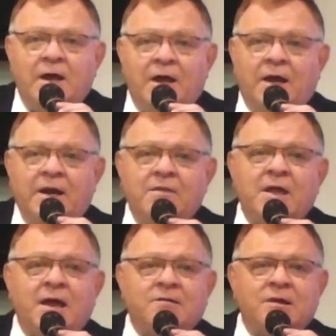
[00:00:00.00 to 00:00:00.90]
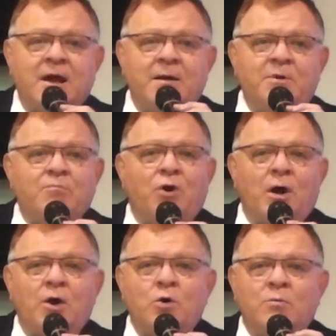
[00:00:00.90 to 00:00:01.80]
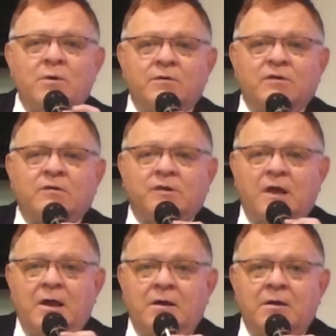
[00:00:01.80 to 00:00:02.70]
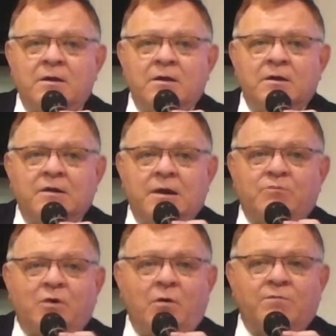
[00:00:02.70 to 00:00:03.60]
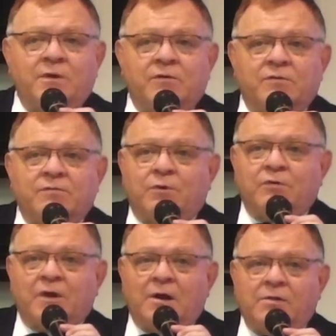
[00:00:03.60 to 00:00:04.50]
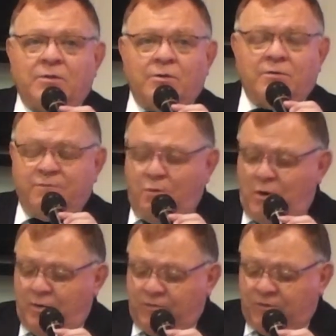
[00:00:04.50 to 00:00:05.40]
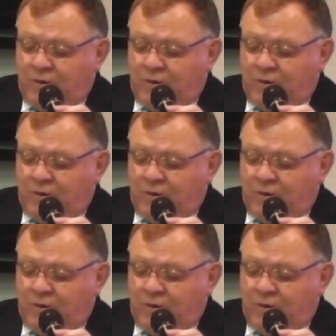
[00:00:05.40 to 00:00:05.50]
and in that time he brought home 16 team trophies for second, third, or fourth.